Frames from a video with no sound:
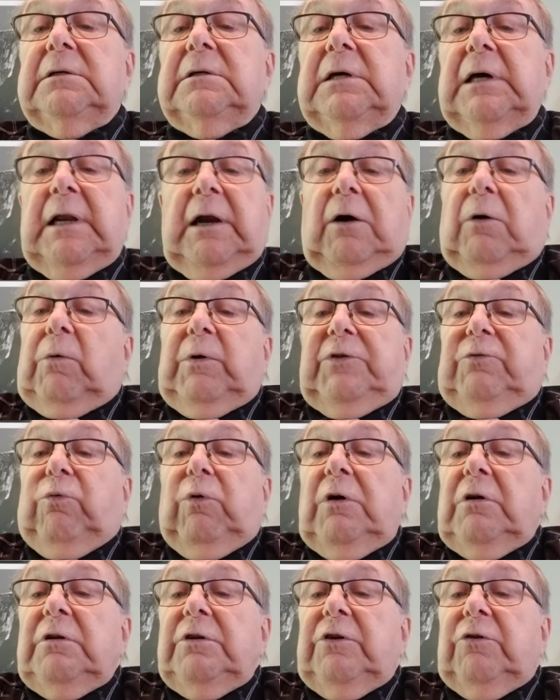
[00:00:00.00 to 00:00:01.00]
and I always
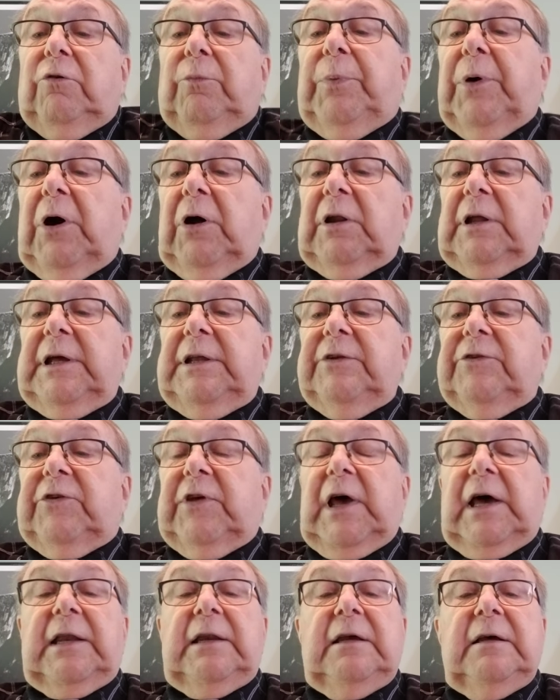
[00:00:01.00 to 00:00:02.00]
will do, Pauline
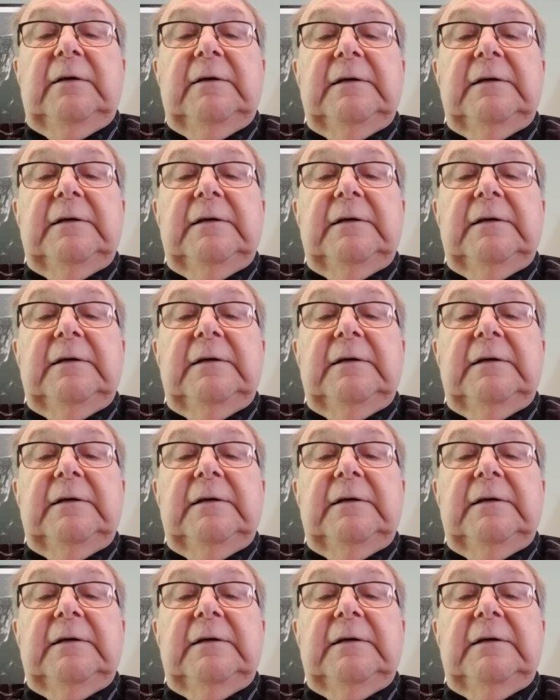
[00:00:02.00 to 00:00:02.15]
said.